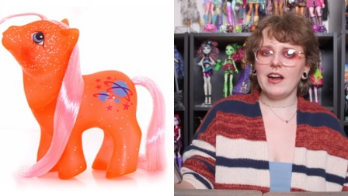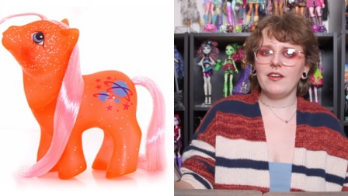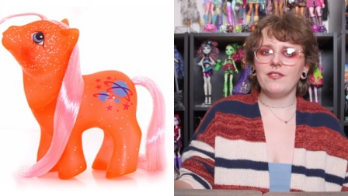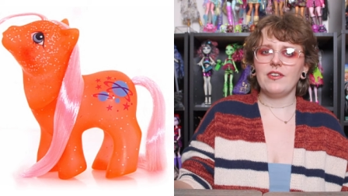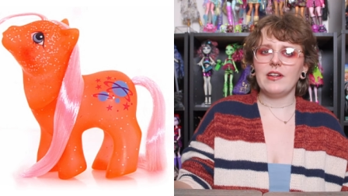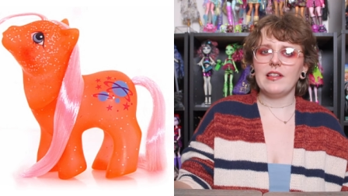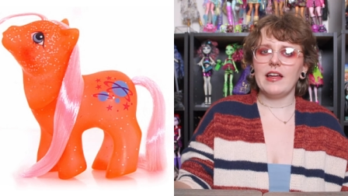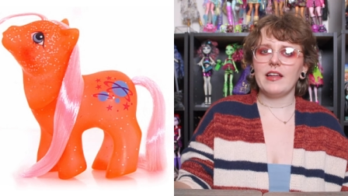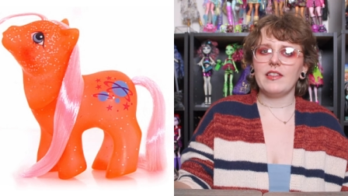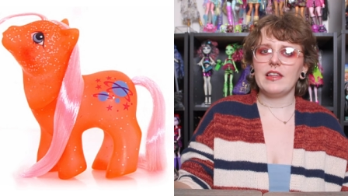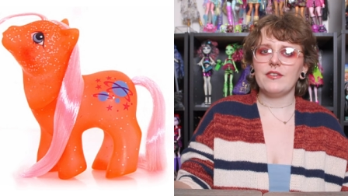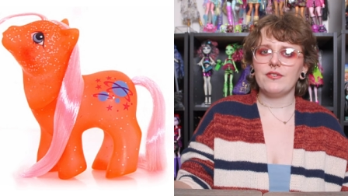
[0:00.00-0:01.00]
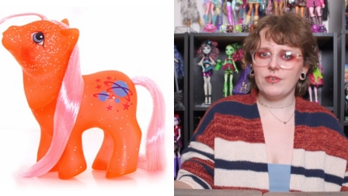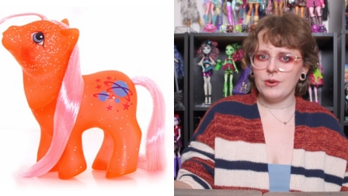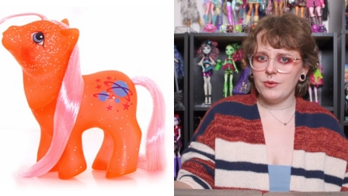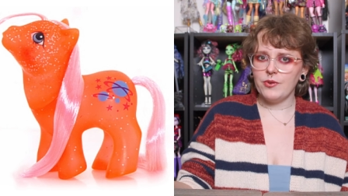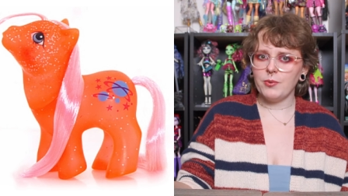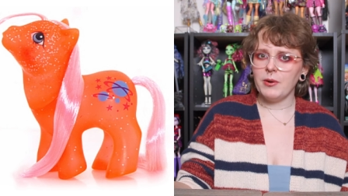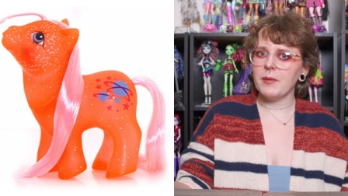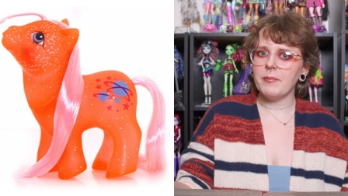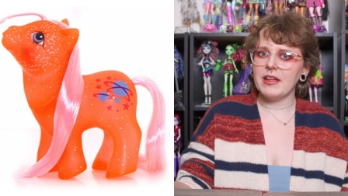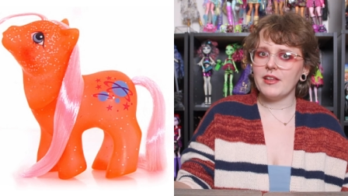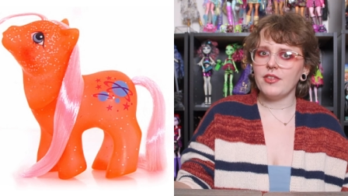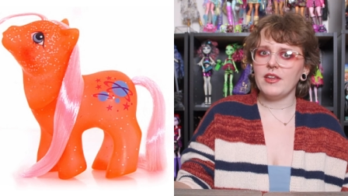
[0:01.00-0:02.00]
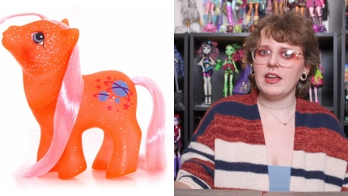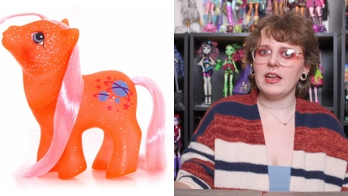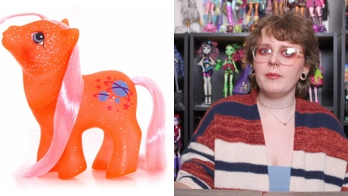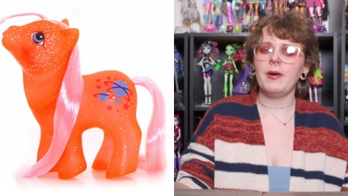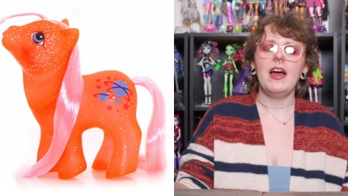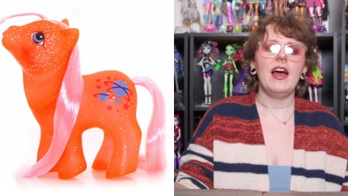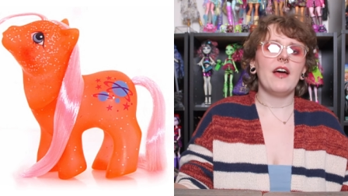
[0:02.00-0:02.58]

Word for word: I feel like the fruits were a big theme,